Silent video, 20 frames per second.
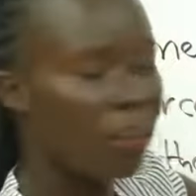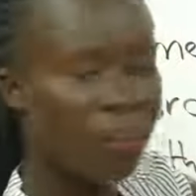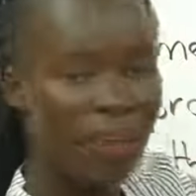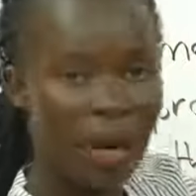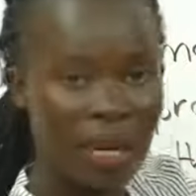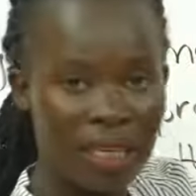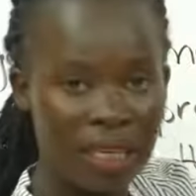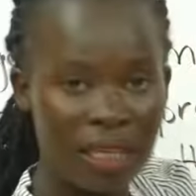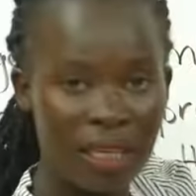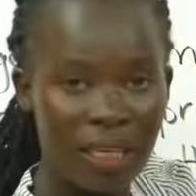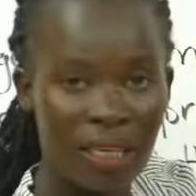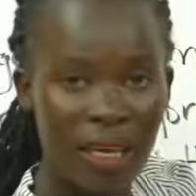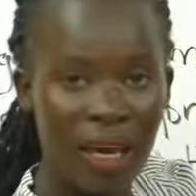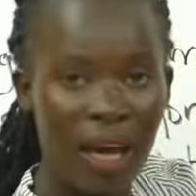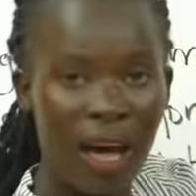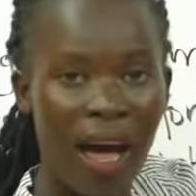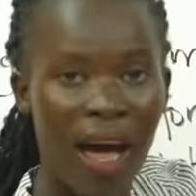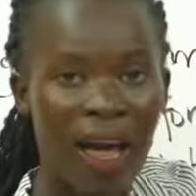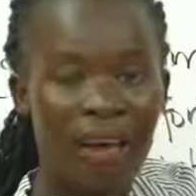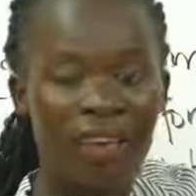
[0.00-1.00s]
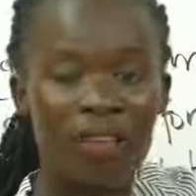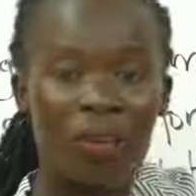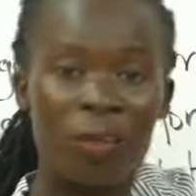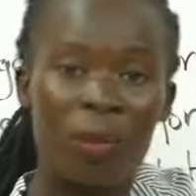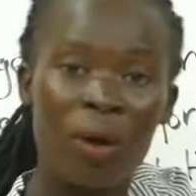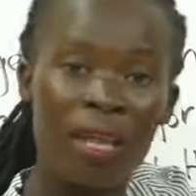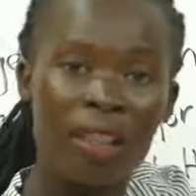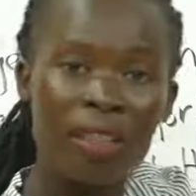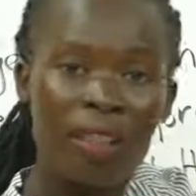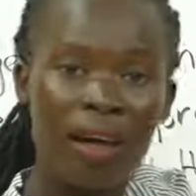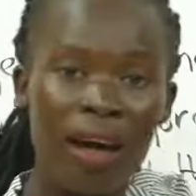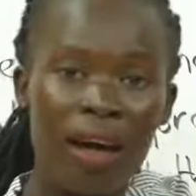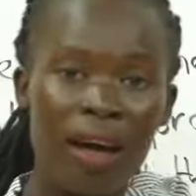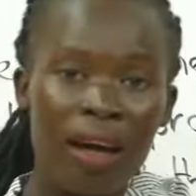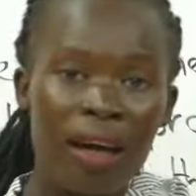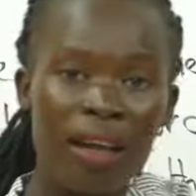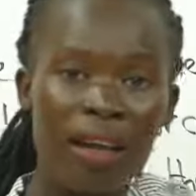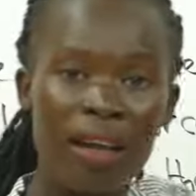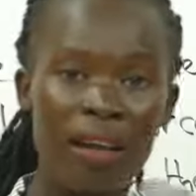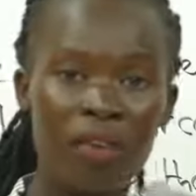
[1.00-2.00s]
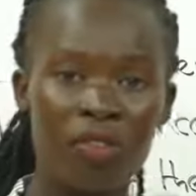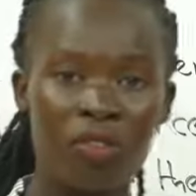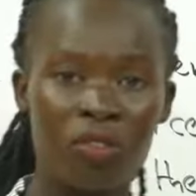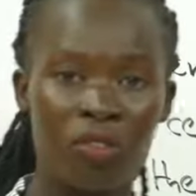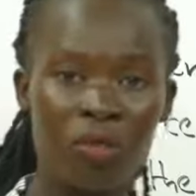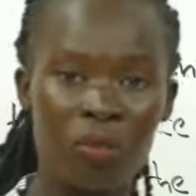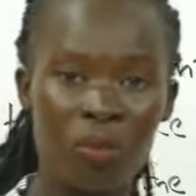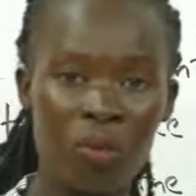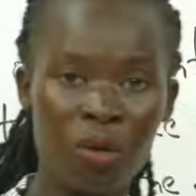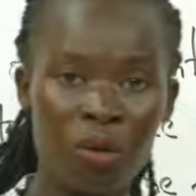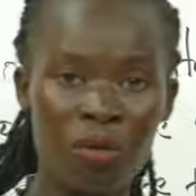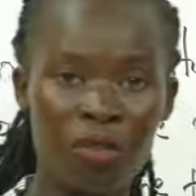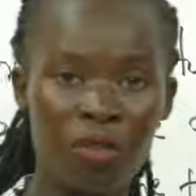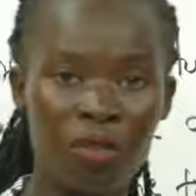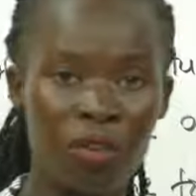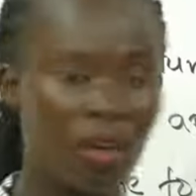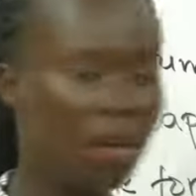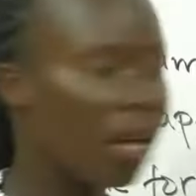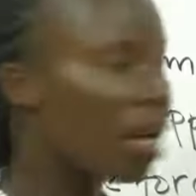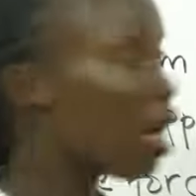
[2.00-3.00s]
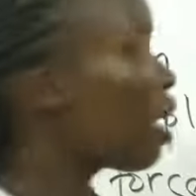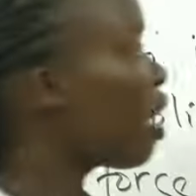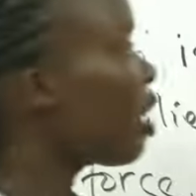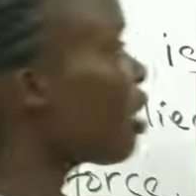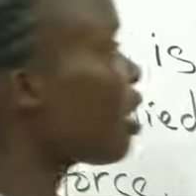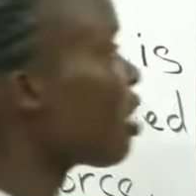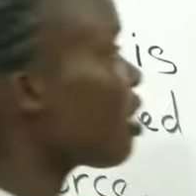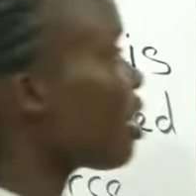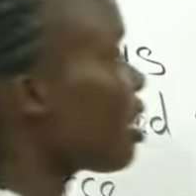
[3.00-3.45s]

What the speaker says: button and you want the lift to move? Let us